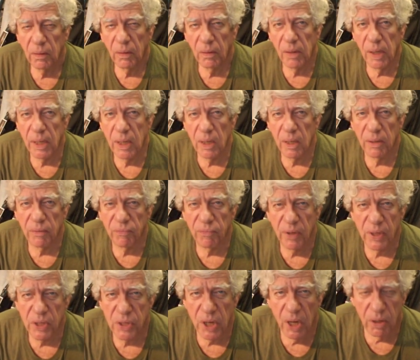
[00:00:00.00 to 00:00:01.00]
deal that
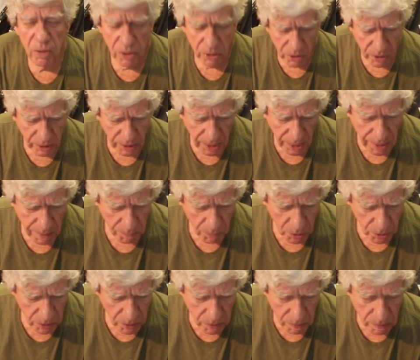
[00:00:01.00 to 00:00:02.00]
fits under the
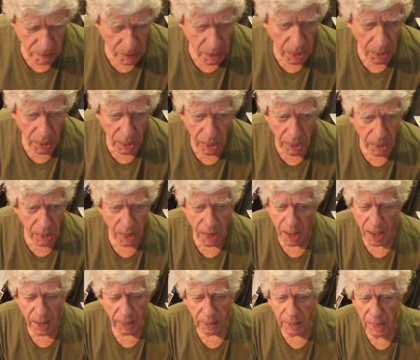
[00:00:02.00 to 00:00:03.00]
camera, and
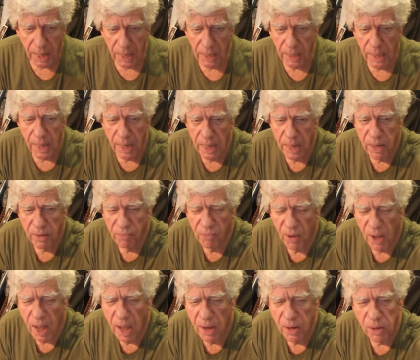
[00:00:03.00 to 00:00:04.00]
I can't get any
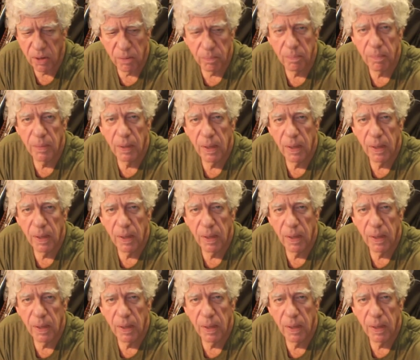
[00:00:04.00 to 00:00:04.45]
volume